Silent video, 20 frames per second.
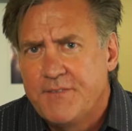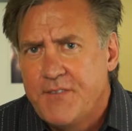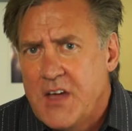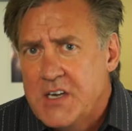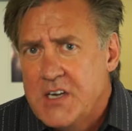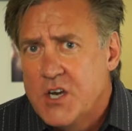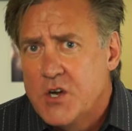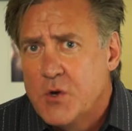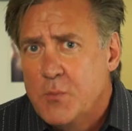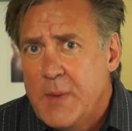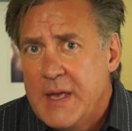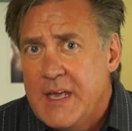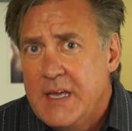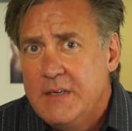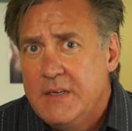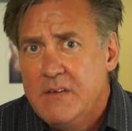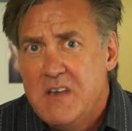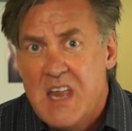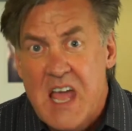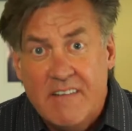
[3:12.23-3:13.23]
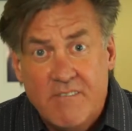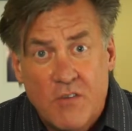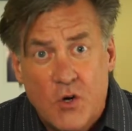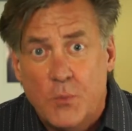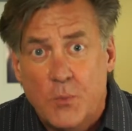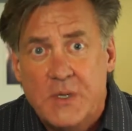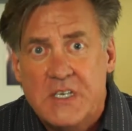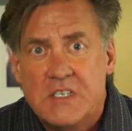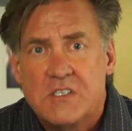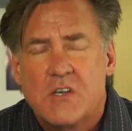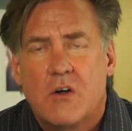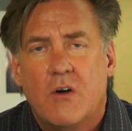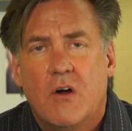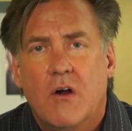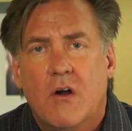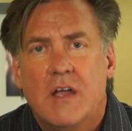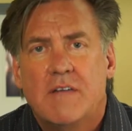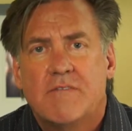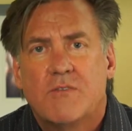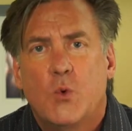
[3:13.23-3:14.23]
offender may never be
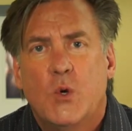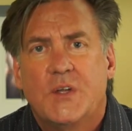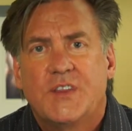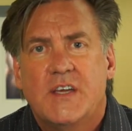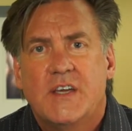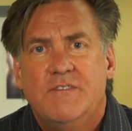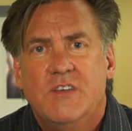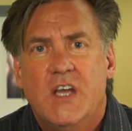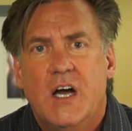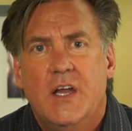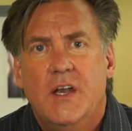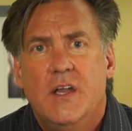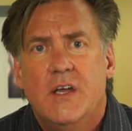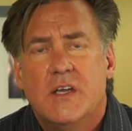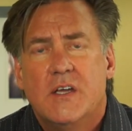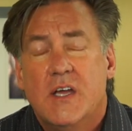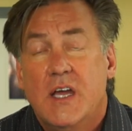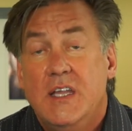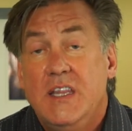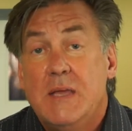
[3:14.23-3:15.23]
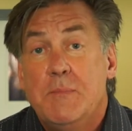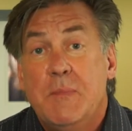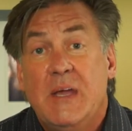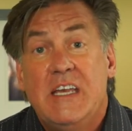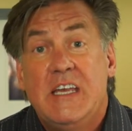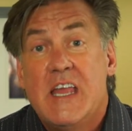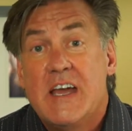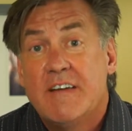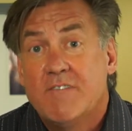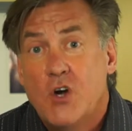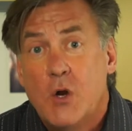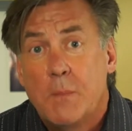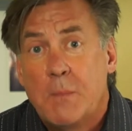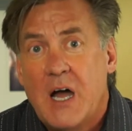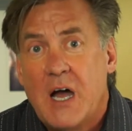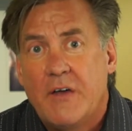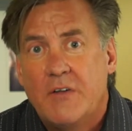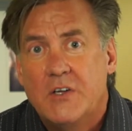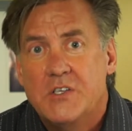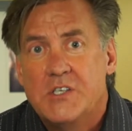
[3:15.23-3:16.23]
sorry for what they've done, and they may never
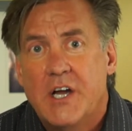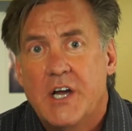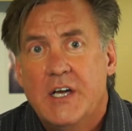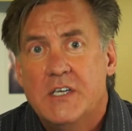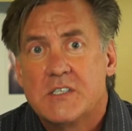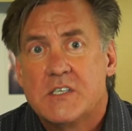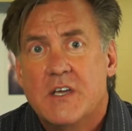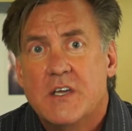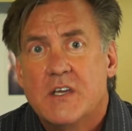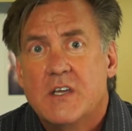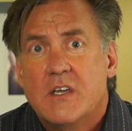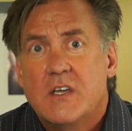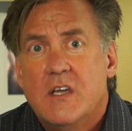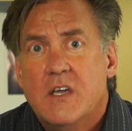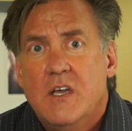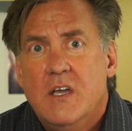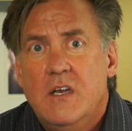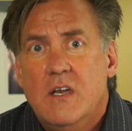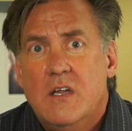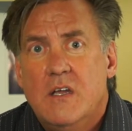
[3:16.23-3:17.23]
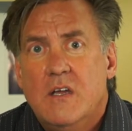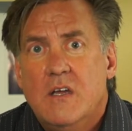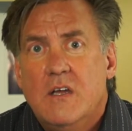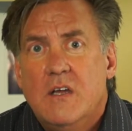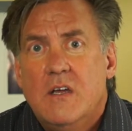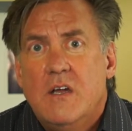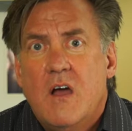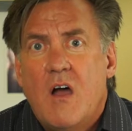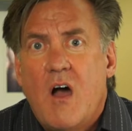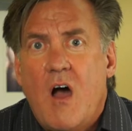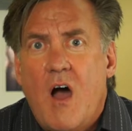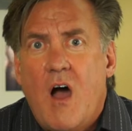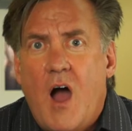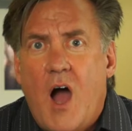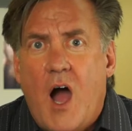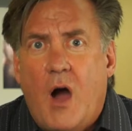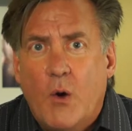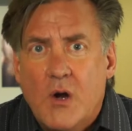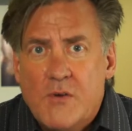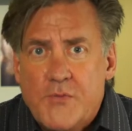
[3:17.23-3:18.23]
apologize. And
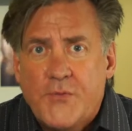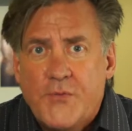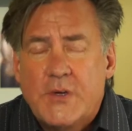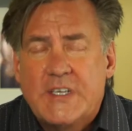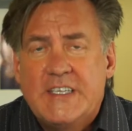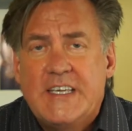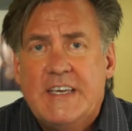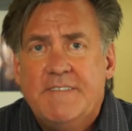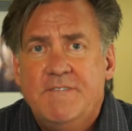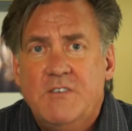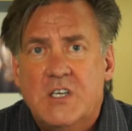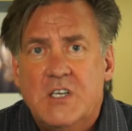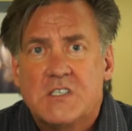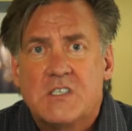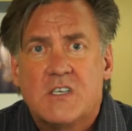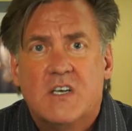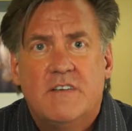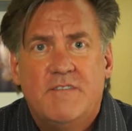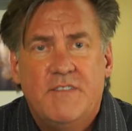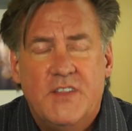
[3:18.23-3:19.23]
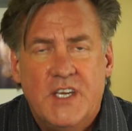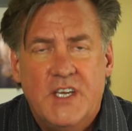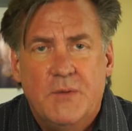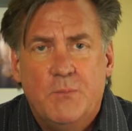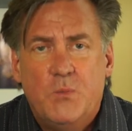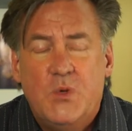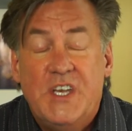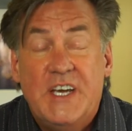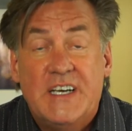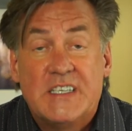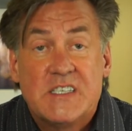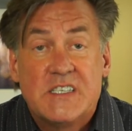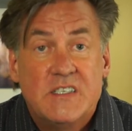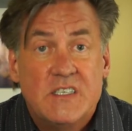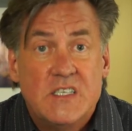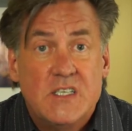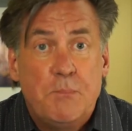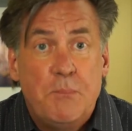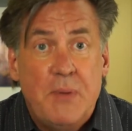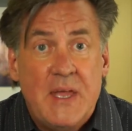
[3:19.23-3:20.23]
our forgiveness of them
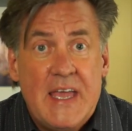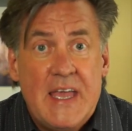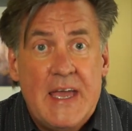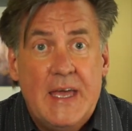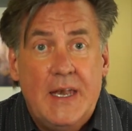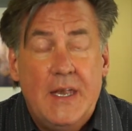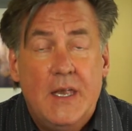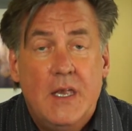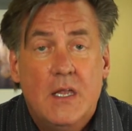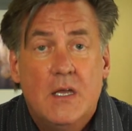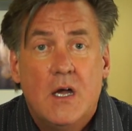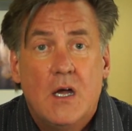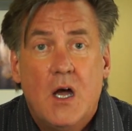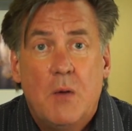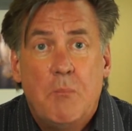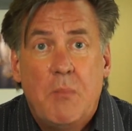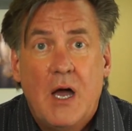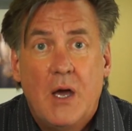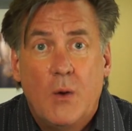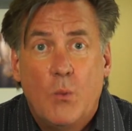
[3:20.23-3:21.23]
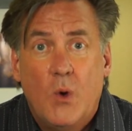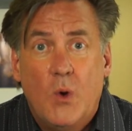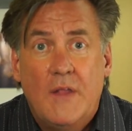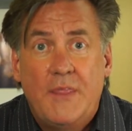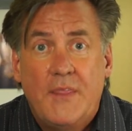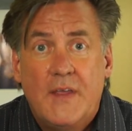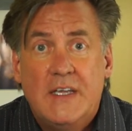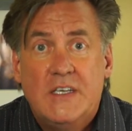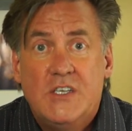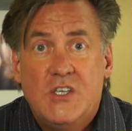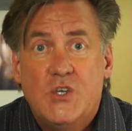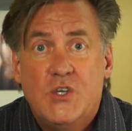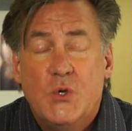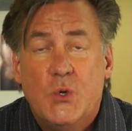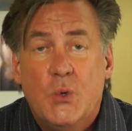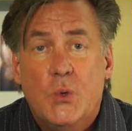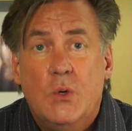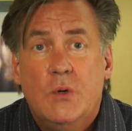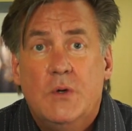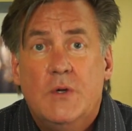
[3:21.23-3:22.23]
doesn't depend upon what they
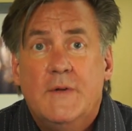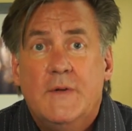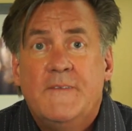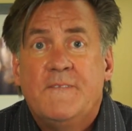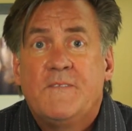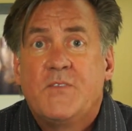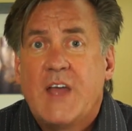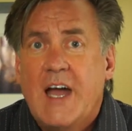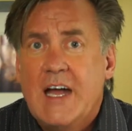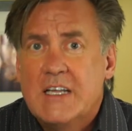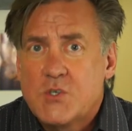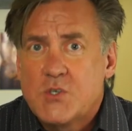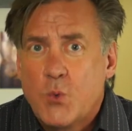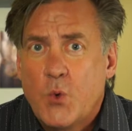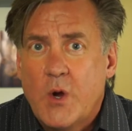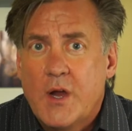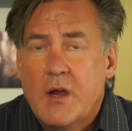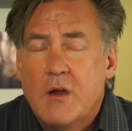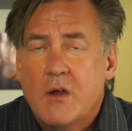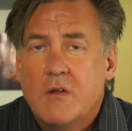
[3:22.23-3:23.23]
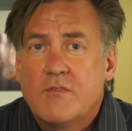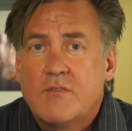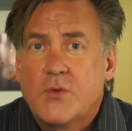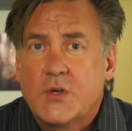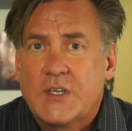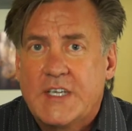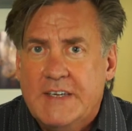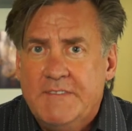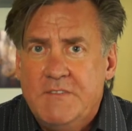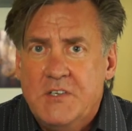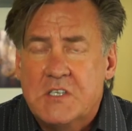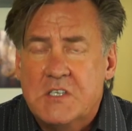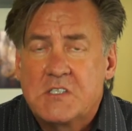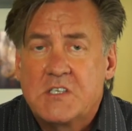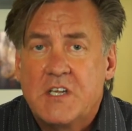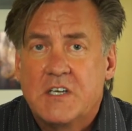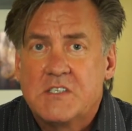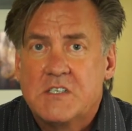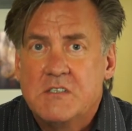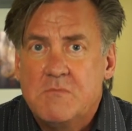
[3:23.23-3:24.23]
do. That's where
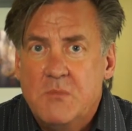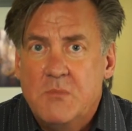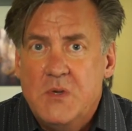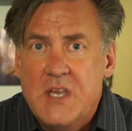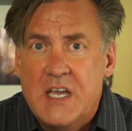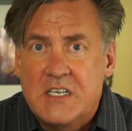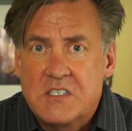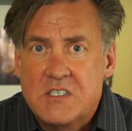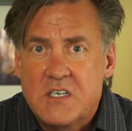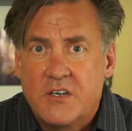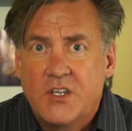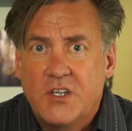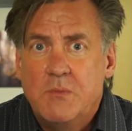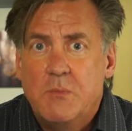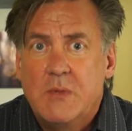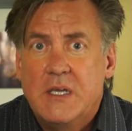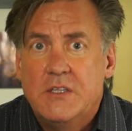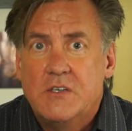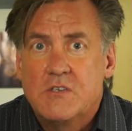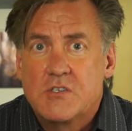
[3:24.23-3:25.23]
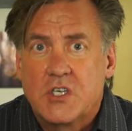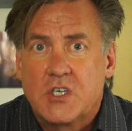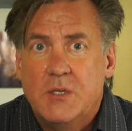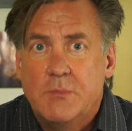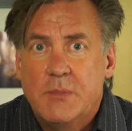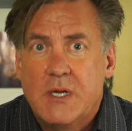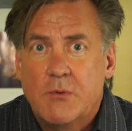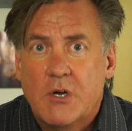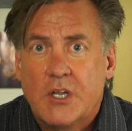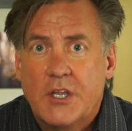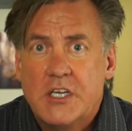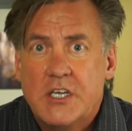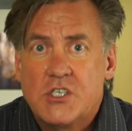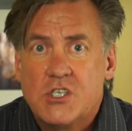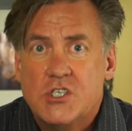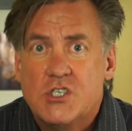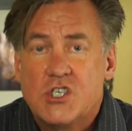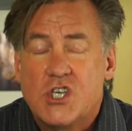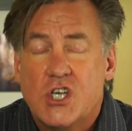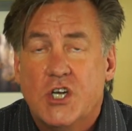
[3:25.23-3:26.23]
forgiveness doesn't necessarily mean there's going to be a
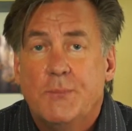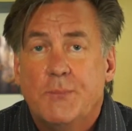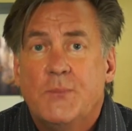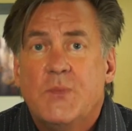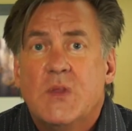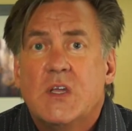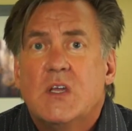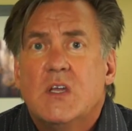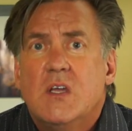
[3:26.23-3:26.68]
relationship.